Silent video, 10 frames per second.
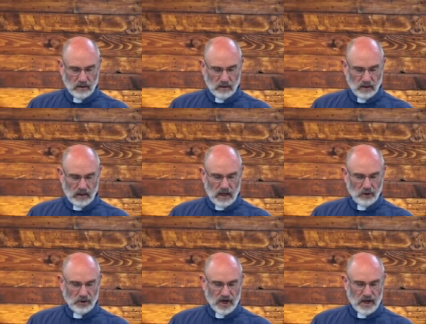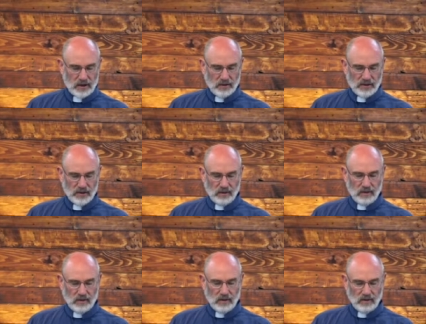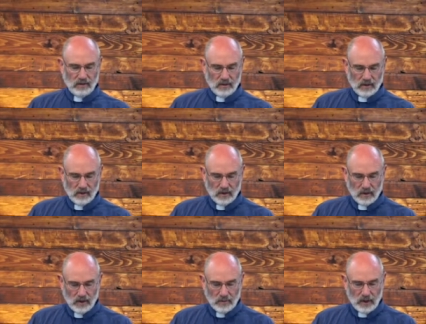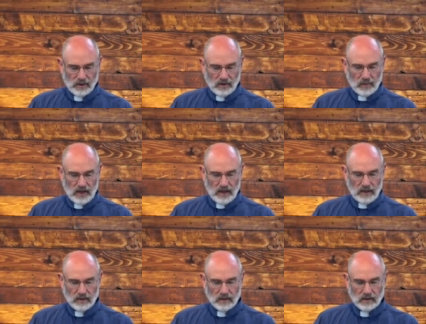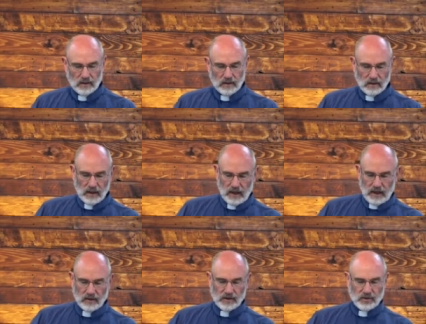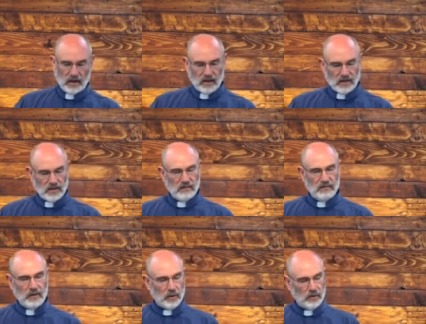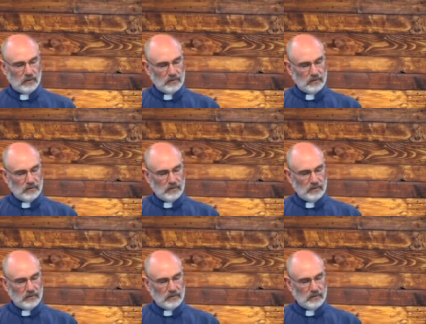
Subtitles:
a God who shatters the bows of the mighty and strengthens the feeble.